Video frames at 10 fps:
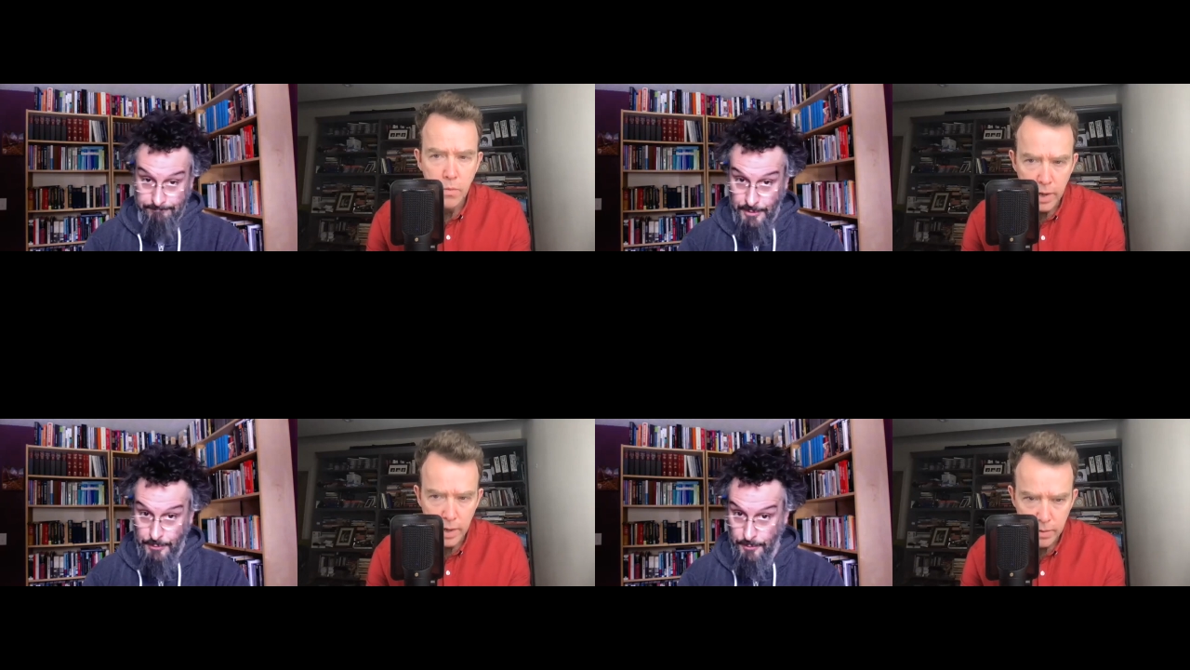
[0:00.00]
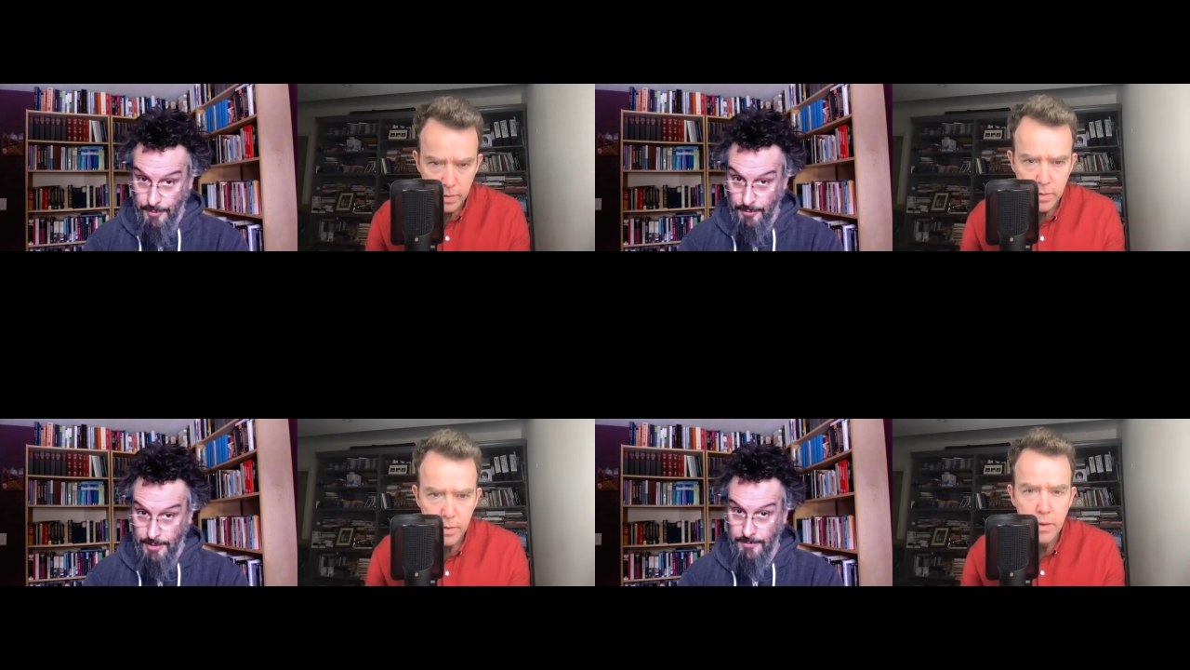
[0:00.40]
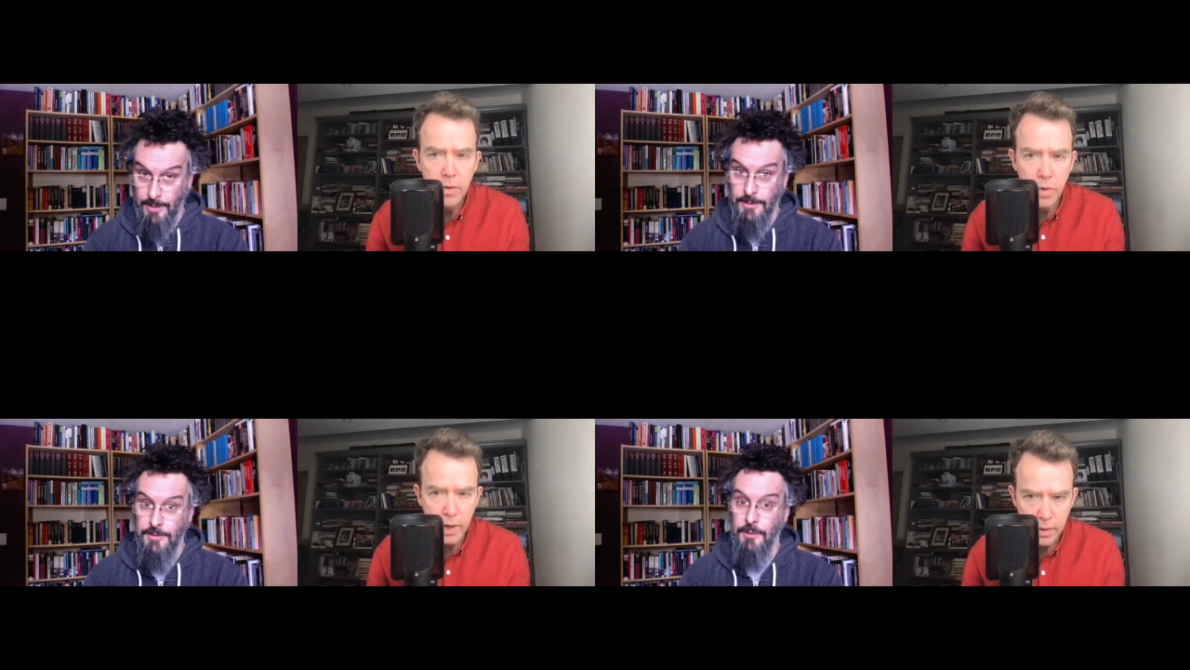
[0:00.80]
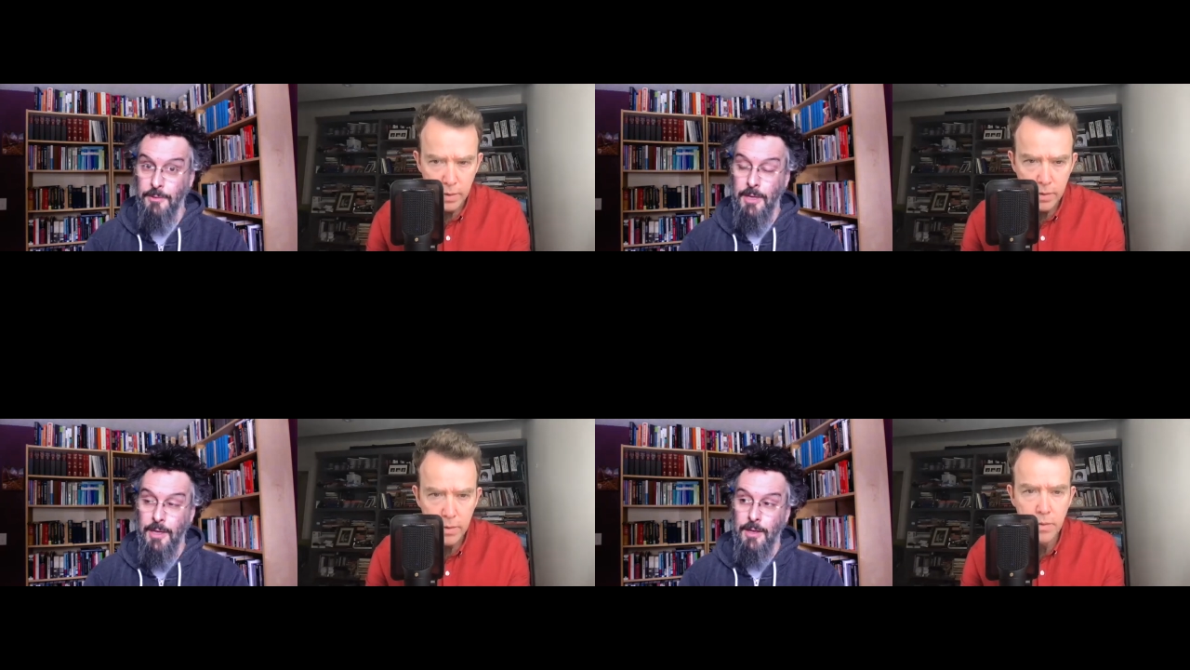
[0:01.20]
Speaker 1: It's right. worth noting. Like
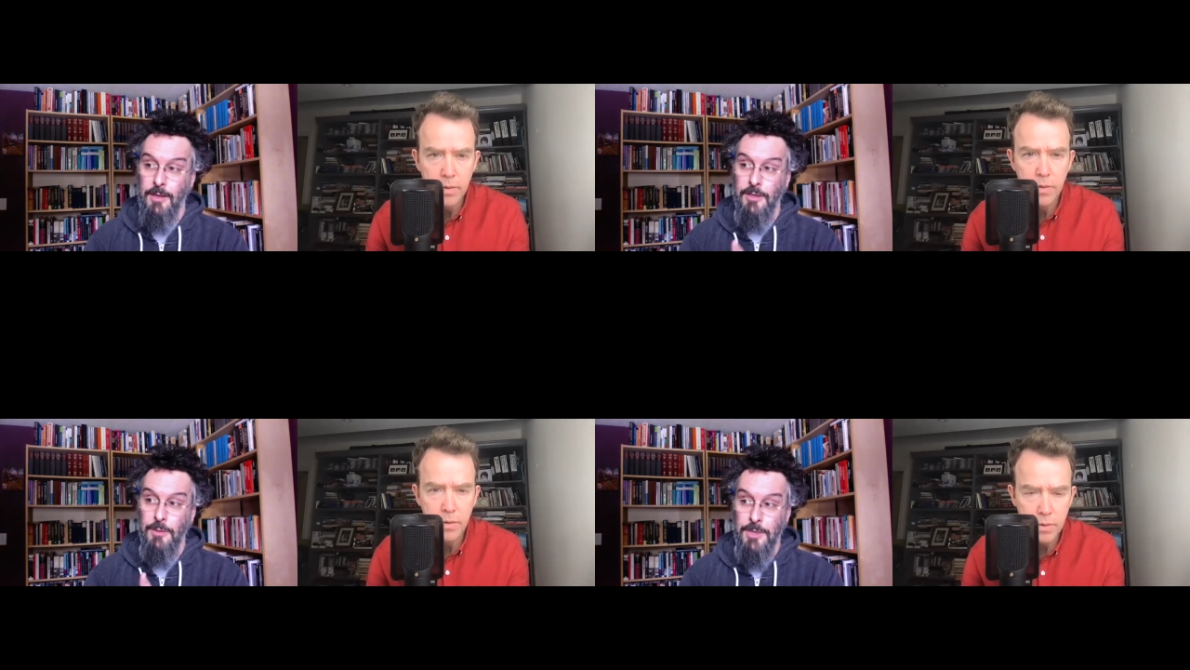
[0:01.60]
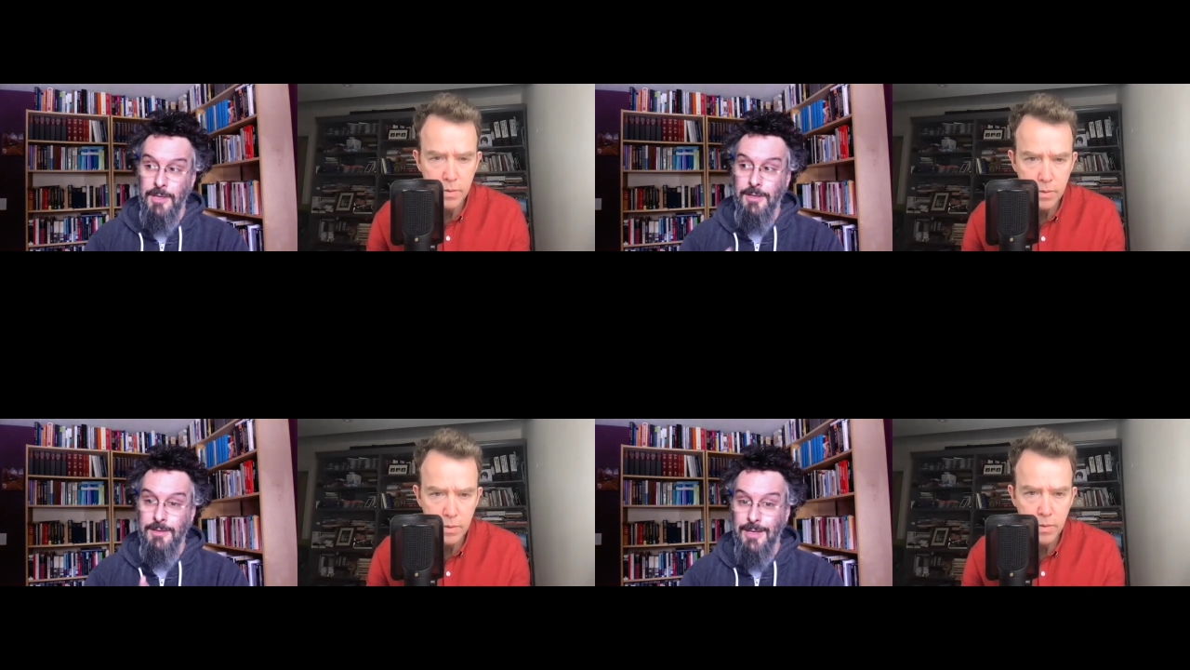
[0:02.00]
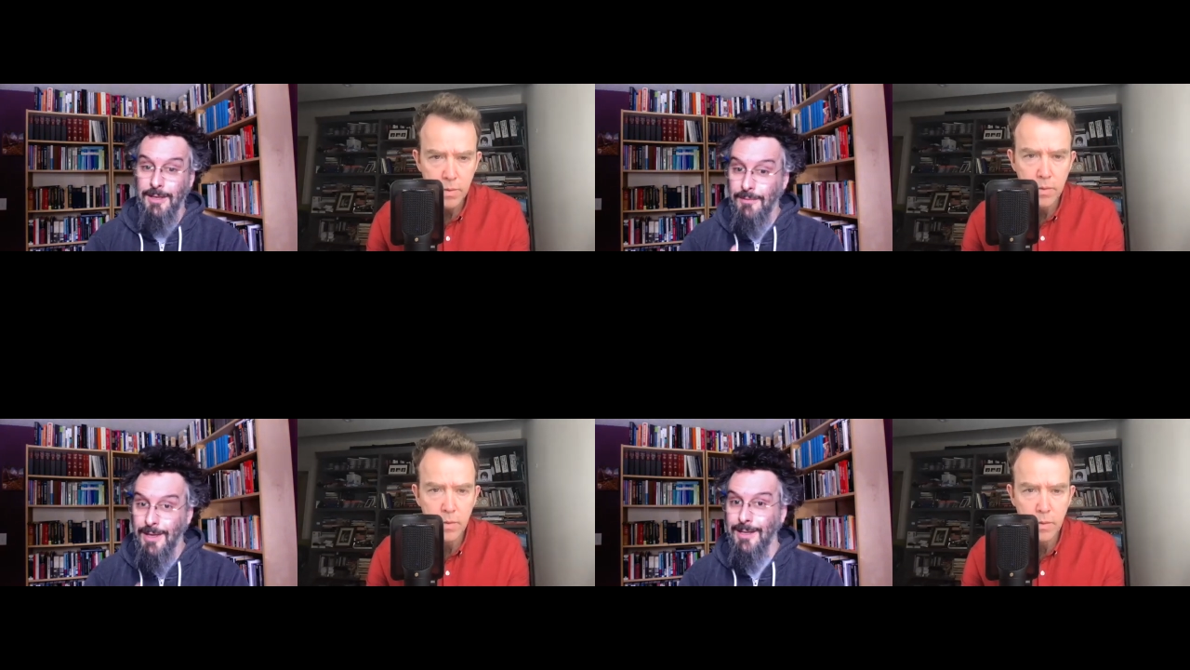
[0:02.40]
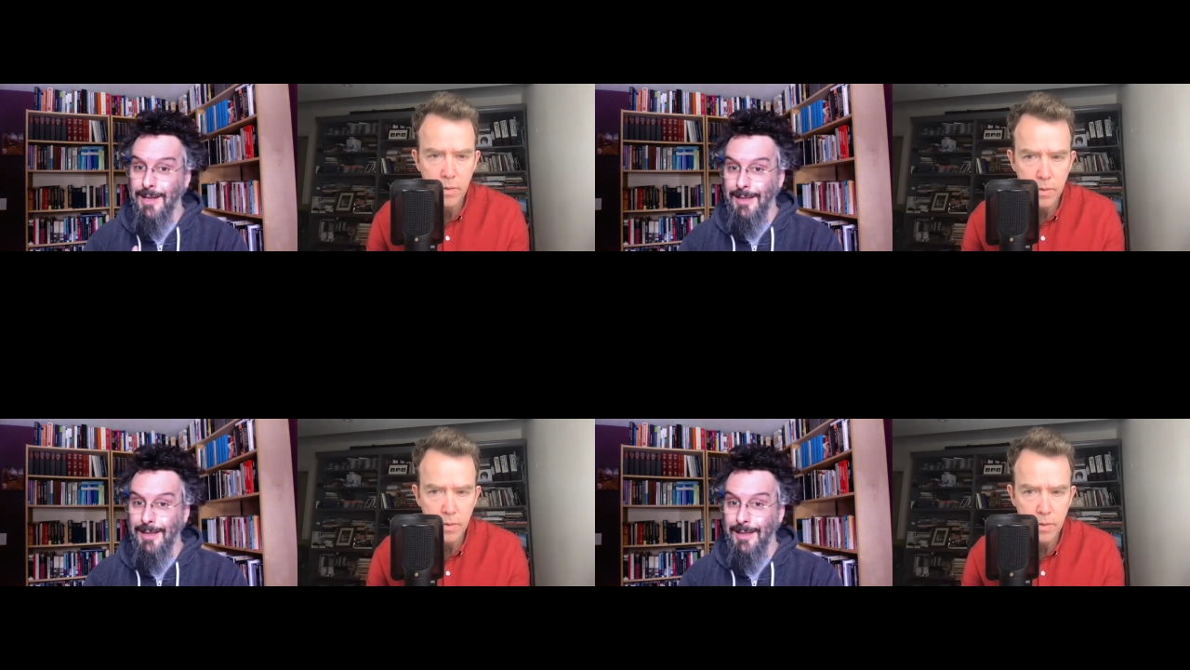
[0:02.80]
so, Comenius innovated